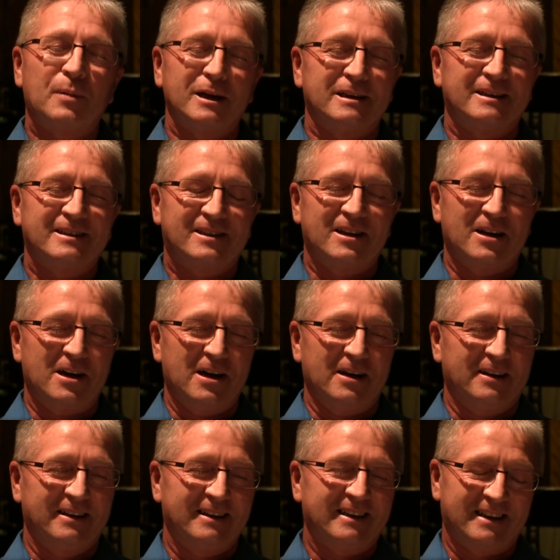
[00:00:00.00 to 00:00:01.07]
but,
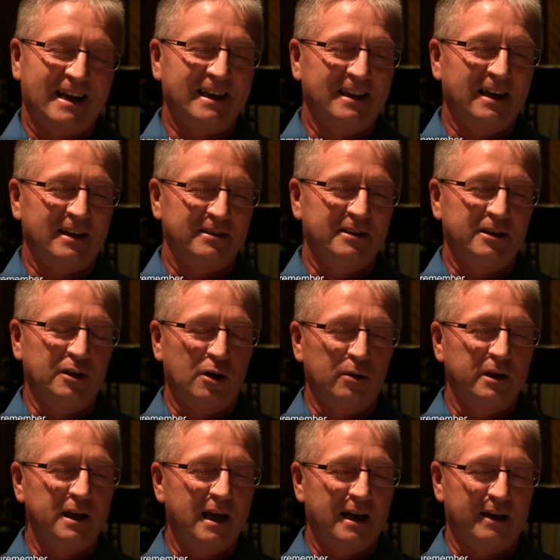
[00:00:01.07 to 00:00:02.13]
uh, I, you know,
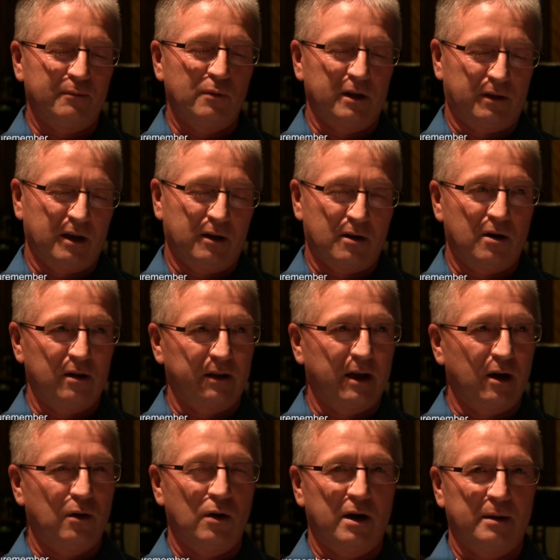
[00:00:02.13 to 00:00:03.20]
he had what they call
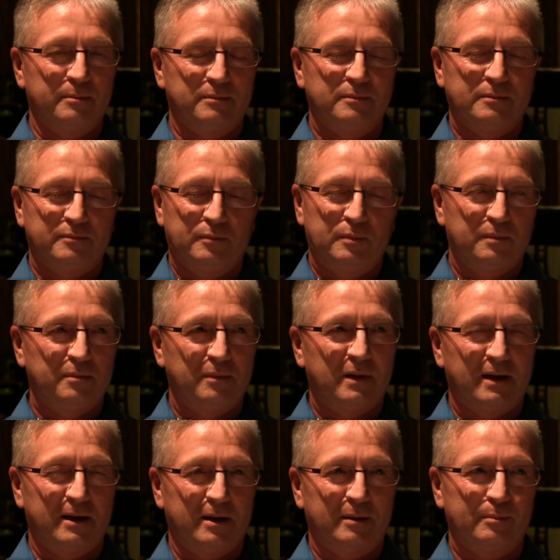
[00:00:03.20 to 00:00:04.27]
now a,
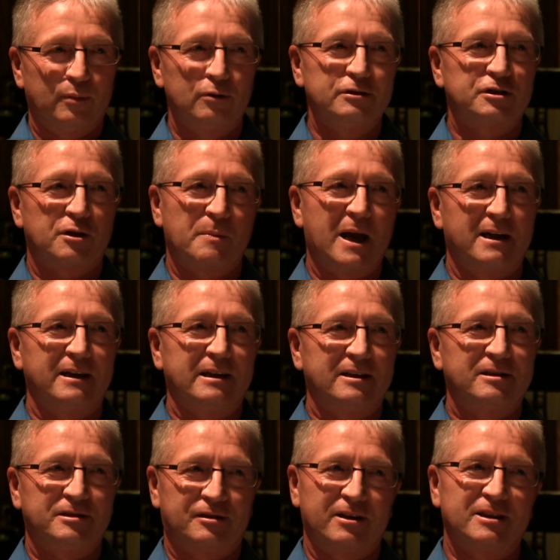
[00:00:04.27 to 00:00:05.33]
a
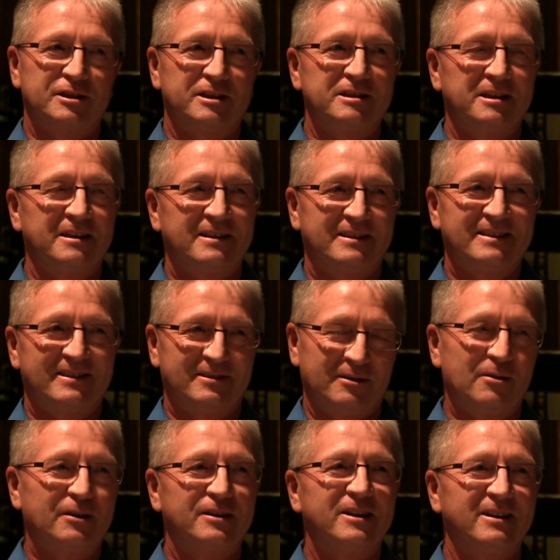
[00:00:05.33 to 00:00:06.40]
post-traumatic stress
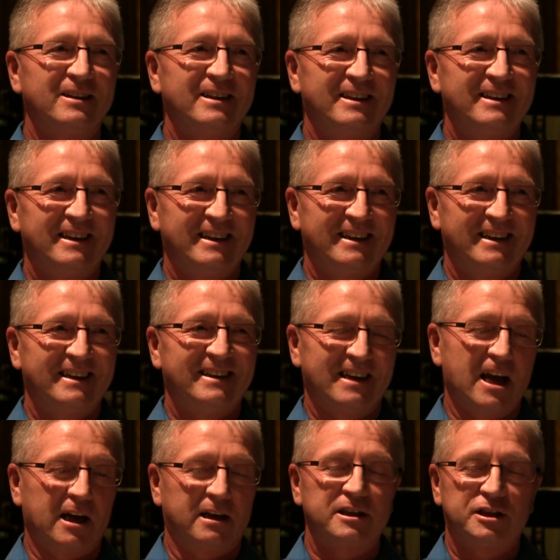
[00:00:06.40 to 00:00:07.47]
disorder.
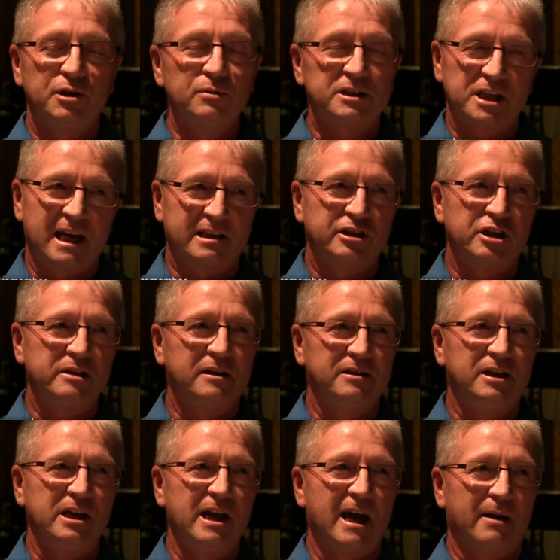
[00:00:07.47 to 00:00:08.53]
Yeah, because he was at
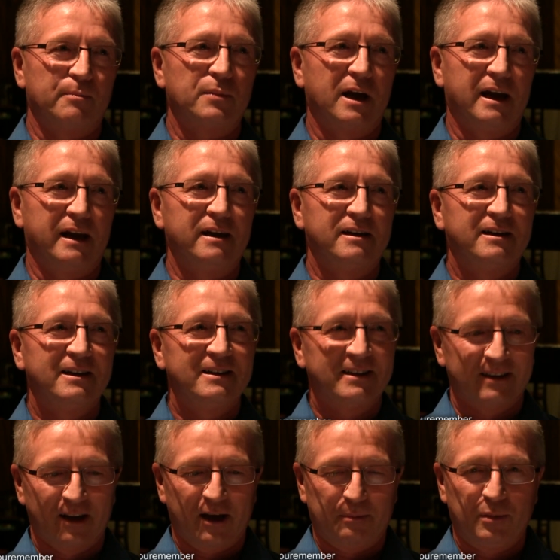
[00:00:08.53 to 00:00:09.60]
Dieppe, eh?
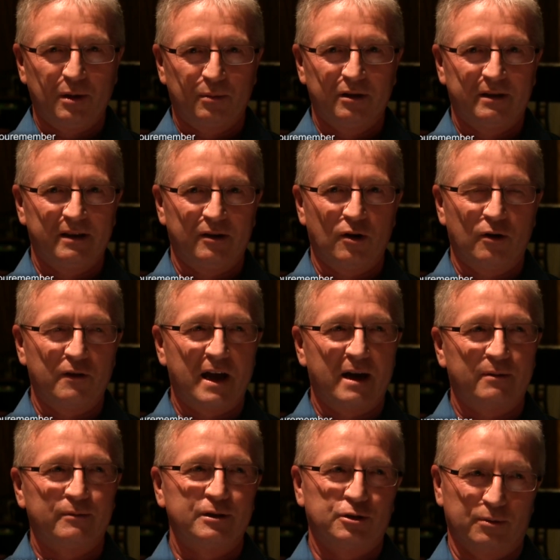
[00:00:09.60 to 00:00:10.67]
A lot of people didn't know
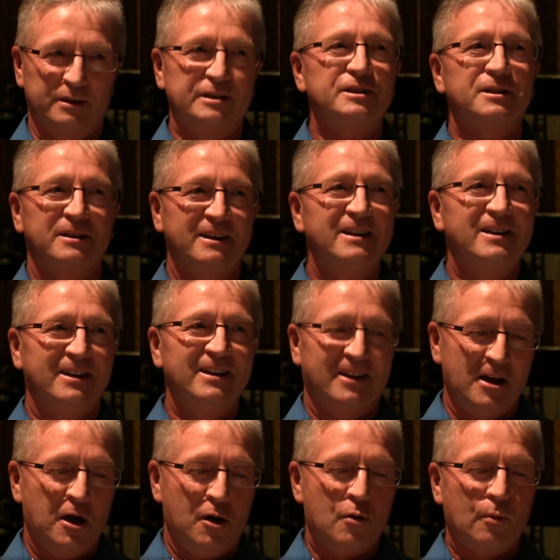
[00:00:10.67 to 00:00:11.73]
that, which was
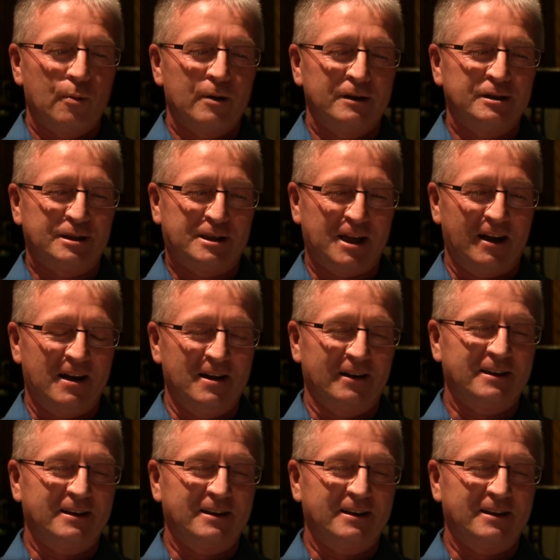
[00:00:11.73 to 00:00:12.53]
was uh,